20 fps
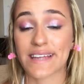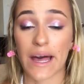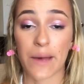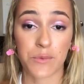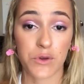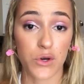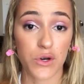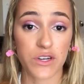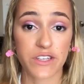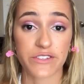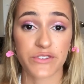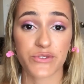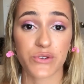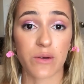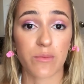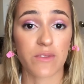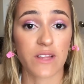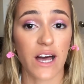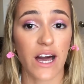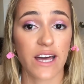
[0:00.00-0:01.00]
I'm going to
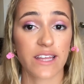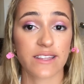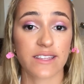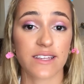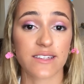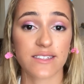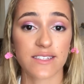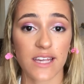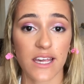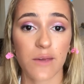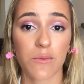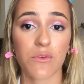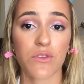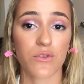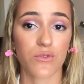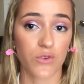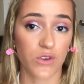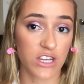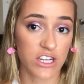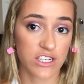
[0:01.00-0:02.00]
apply the same
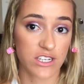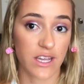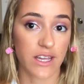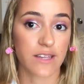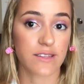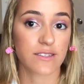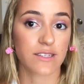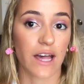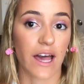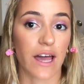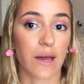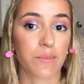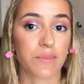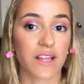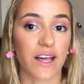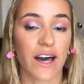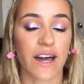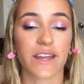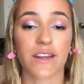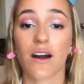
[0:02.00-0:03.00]
3 shades I
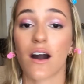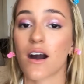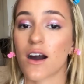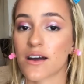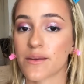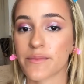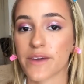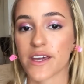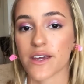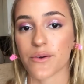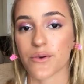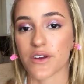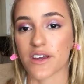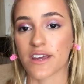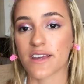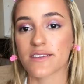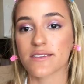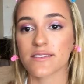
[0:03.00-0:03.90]
applied on my crease,